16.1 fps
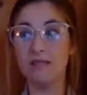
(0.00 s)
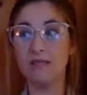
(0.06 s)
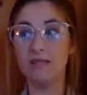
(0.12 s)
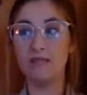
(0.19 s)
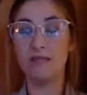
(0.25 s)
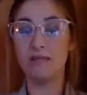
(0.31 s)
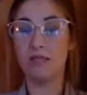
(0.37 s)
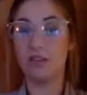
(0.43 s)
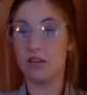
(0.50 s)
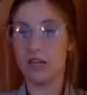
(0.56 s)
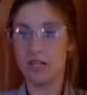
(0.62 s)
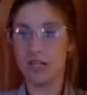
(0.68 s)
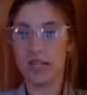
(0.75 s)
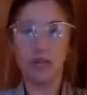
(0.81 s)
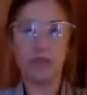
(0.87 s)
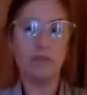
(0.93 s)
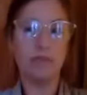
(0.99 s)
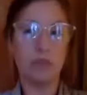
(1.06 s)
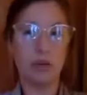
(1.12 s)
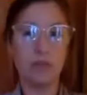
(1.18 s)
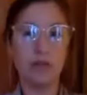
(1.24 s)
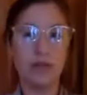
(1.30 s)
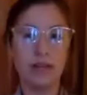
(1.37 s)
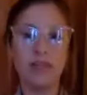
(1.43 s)
just like
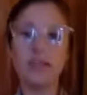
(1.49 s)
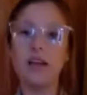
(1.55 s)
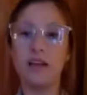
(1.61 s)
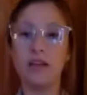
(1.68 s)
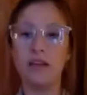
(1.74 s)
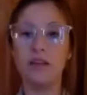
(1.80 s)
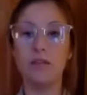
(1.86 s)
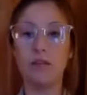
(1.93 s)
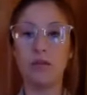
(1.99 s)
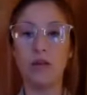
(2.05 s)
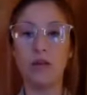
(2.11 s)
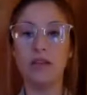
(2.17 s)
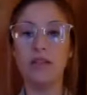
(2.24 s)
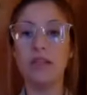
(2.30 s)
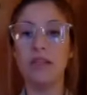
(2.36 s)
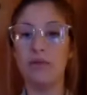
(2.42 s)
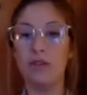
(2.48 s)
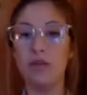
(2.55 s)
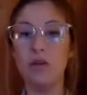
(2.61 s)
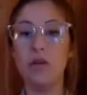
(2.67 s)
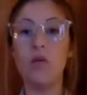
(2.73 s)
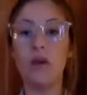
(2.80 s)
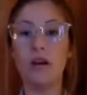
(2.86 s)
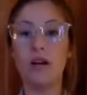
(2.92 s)
permanently telling their employees, if you
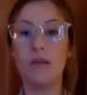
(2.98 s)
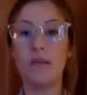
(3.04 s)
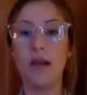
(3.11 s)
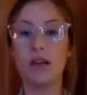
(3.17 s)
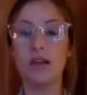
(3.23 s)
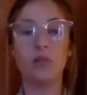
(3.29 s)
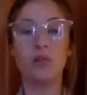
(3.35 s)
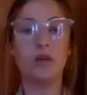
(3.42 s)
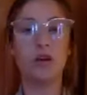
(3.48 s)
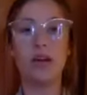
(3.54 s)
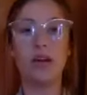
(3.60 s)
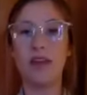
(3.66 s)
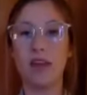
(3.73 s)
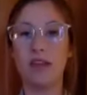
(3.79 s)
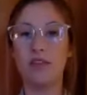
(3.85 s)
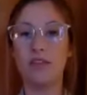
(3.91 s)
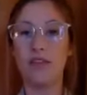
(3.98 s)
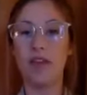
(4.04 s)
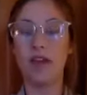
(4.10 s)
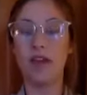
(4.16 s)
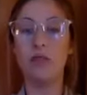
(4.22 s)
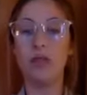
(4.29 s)
don't want to come back to work, that is fine.